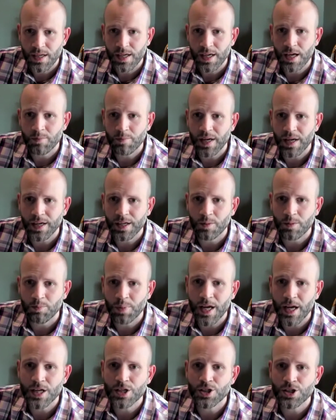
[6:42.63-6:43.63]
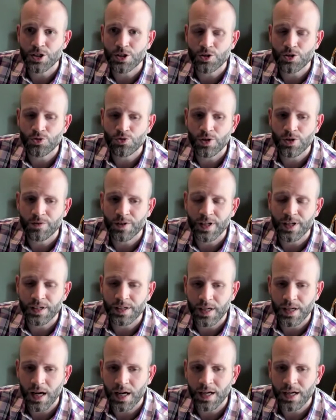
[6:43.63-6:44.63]
and make it a patient-driven
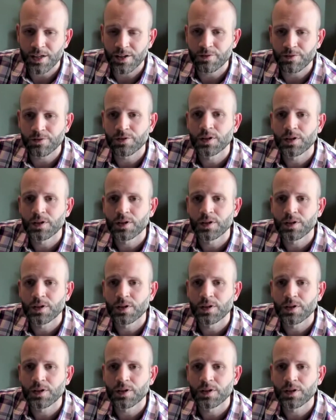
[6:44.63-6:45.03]
kind of